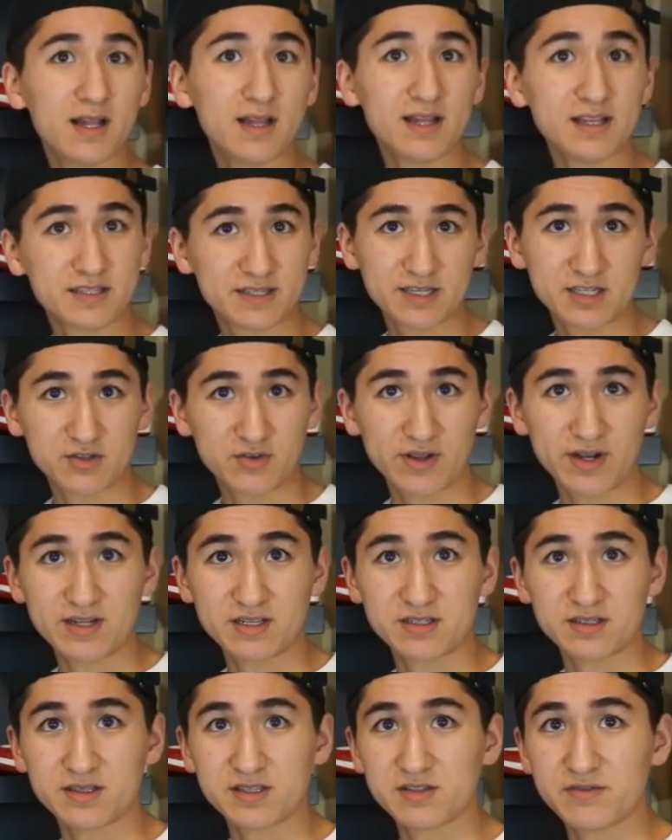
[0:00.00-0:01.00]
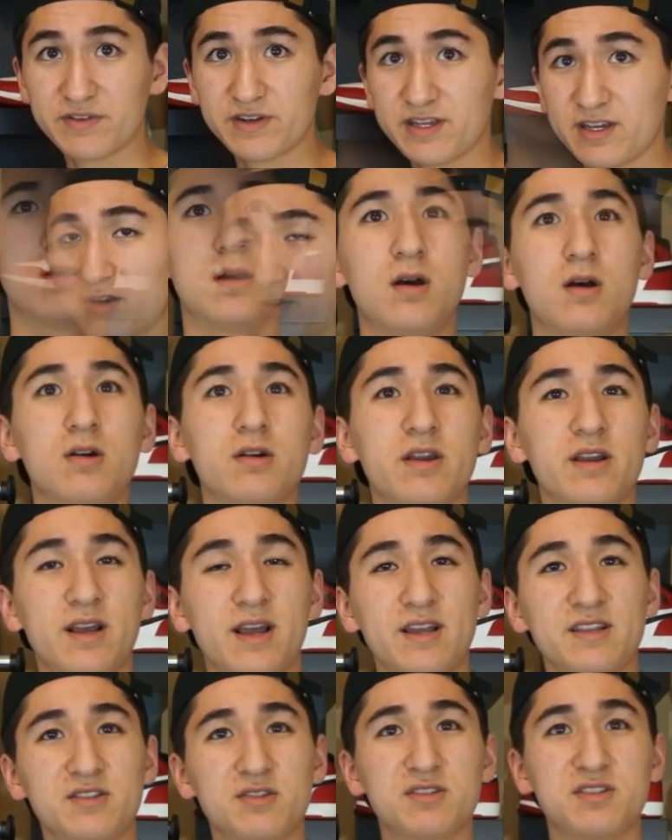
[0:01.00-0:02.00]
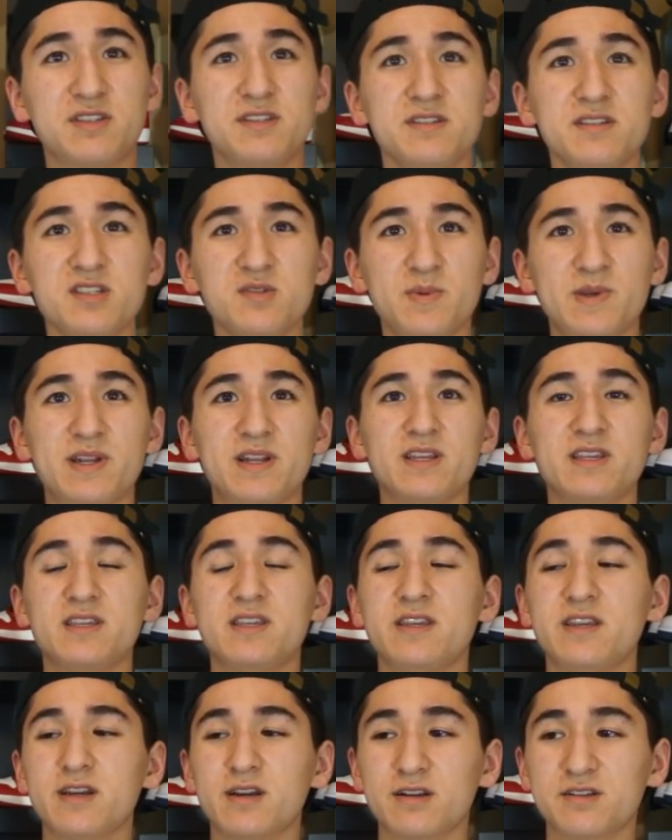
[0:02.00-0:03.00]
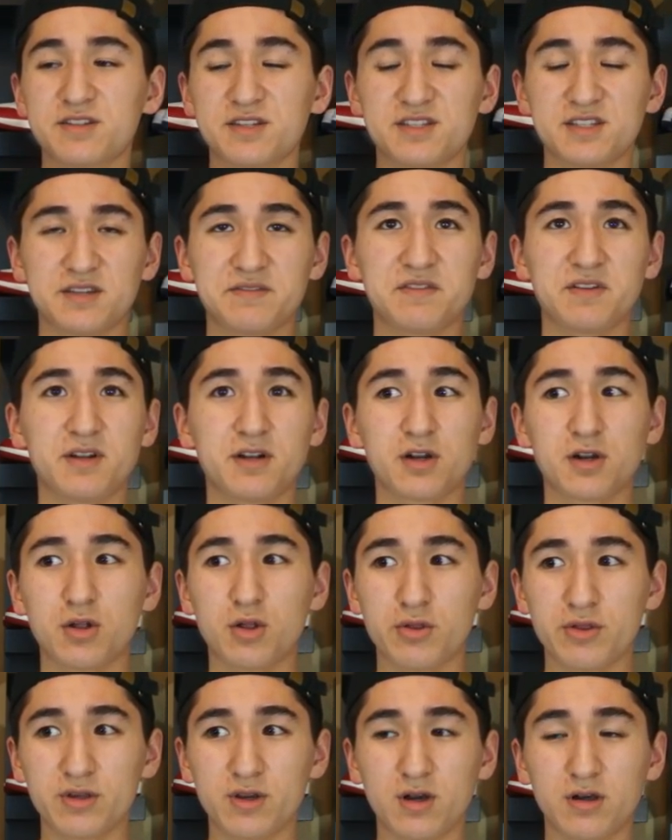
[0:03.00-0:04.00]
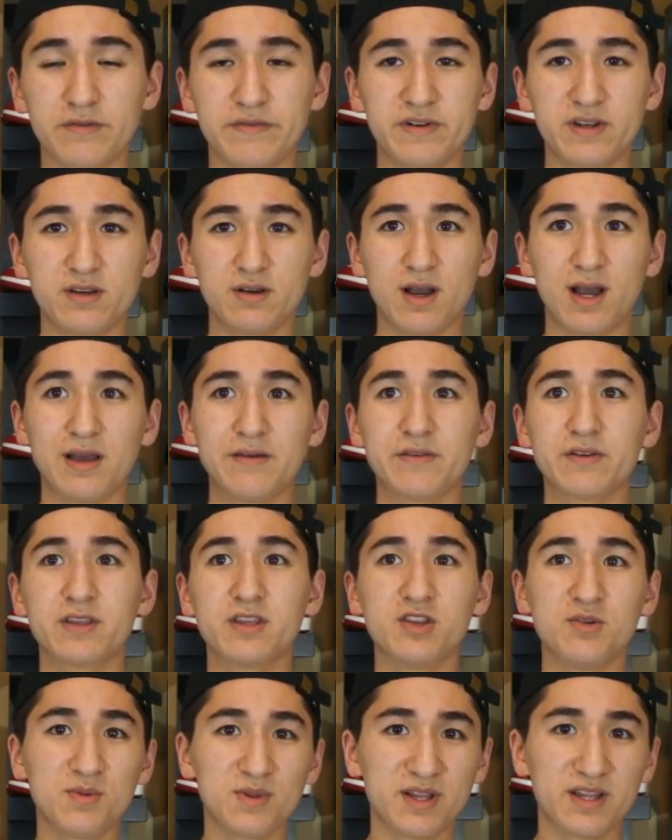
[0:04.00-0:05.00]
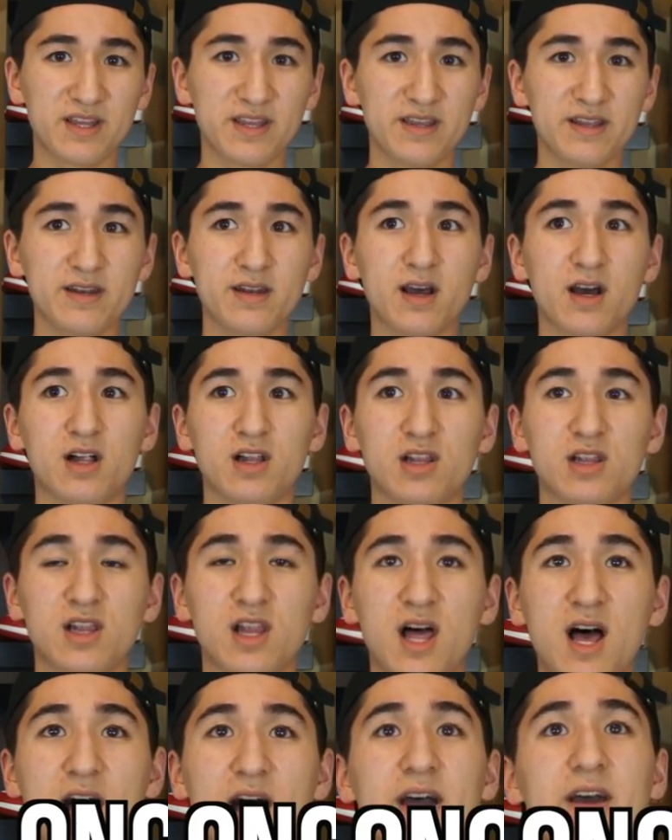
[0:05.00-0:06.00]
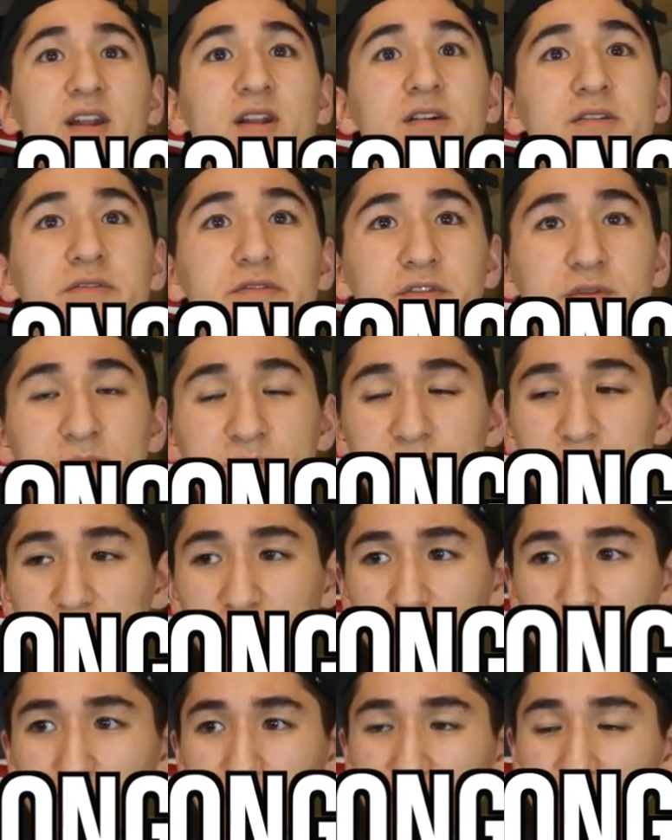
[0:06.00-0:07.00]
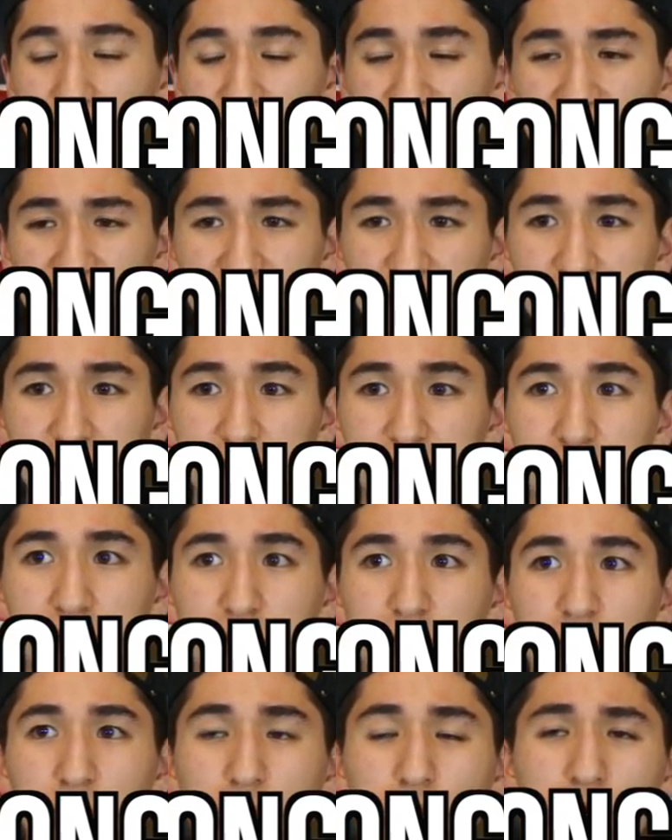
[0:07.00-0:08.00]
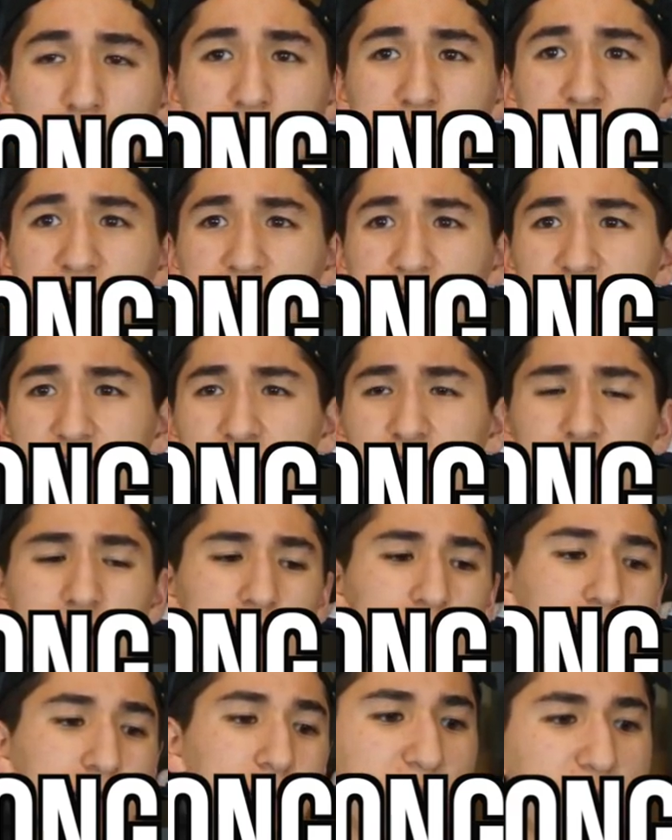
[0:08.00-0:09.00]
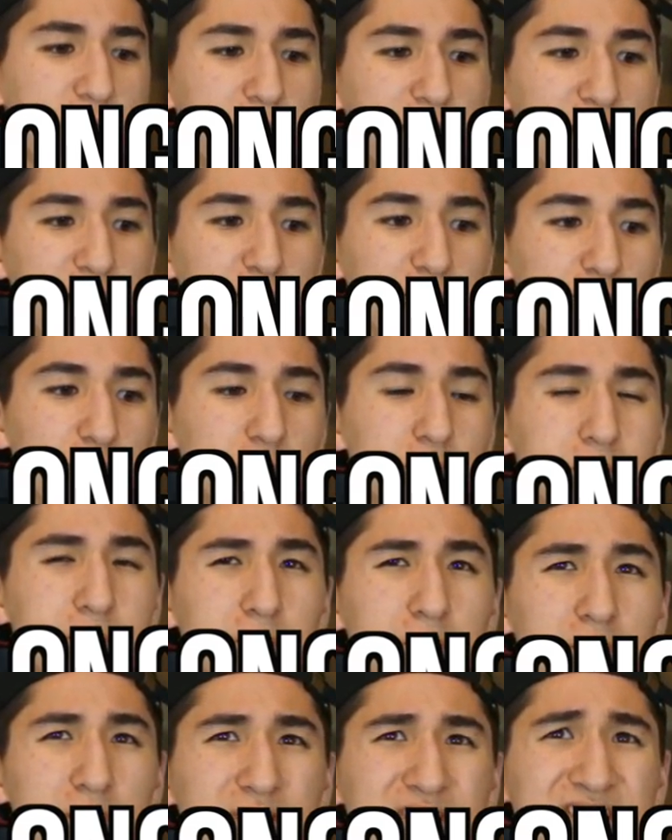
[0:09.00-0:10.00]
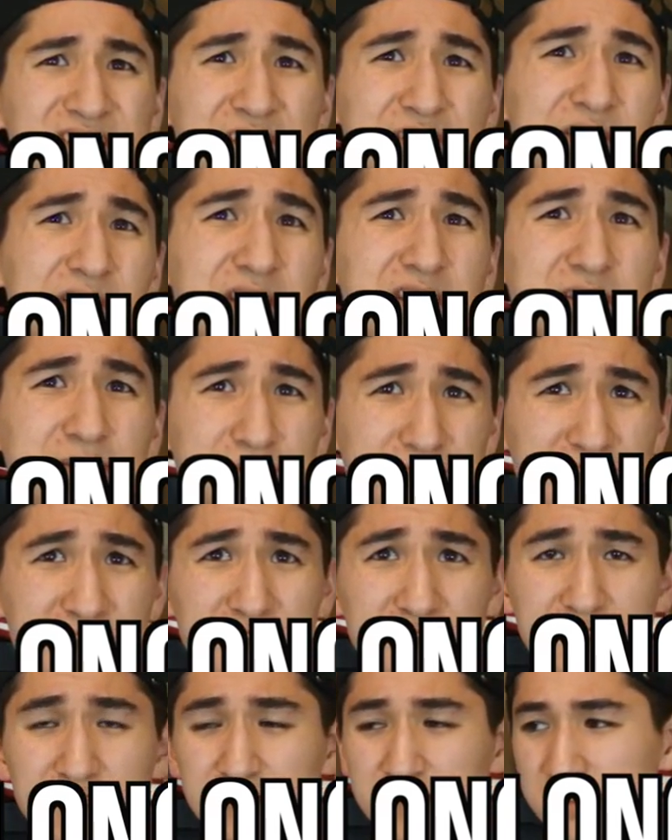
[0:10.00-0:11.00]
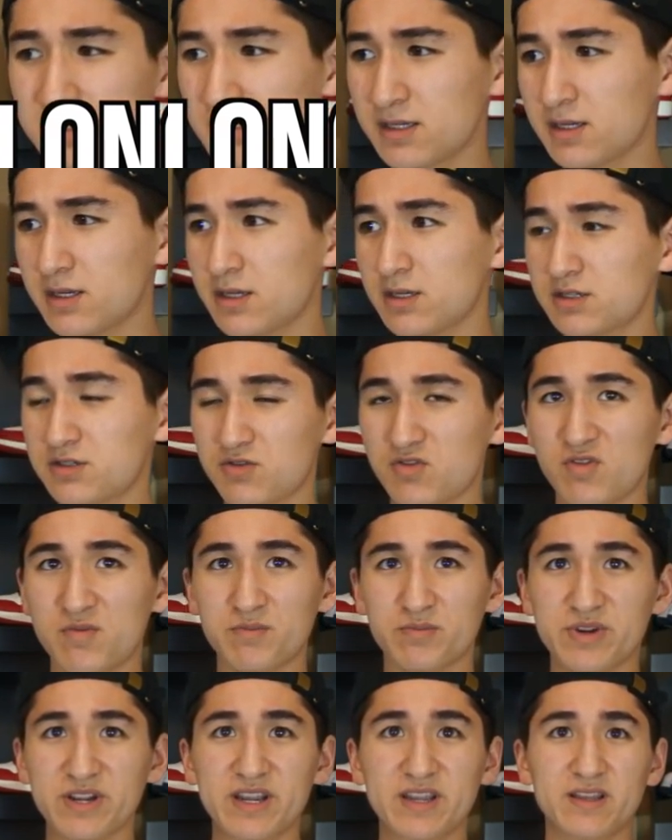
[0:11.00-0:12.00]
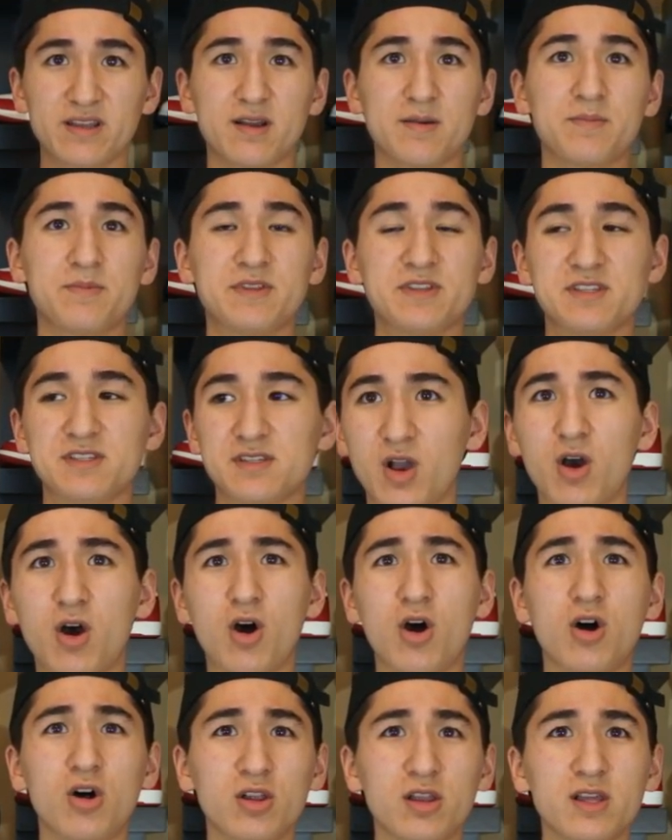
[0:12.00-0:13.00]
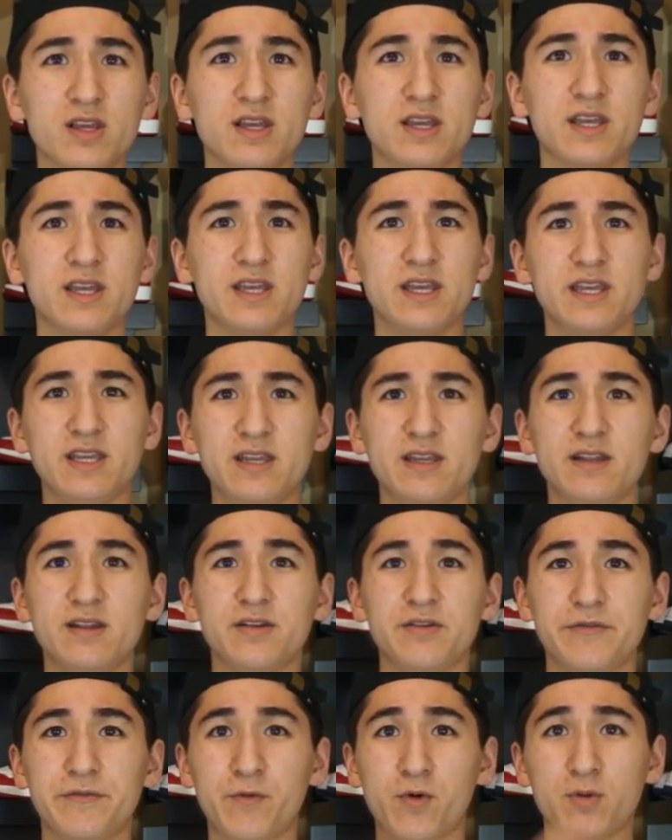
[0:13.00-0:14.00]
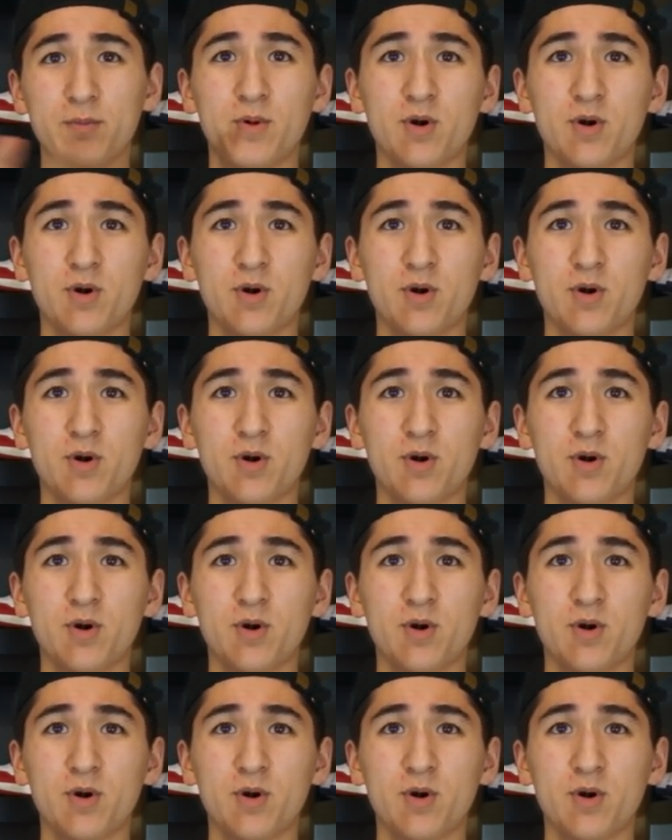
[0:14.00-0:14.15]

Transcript: Let's get straight into this video. Okay guys, so since it's been a year since I've done a clothing haul video, I've accumulated a lot of clothing pieces over the year, about over 70 pieces. So I'm breaking up this haul in 4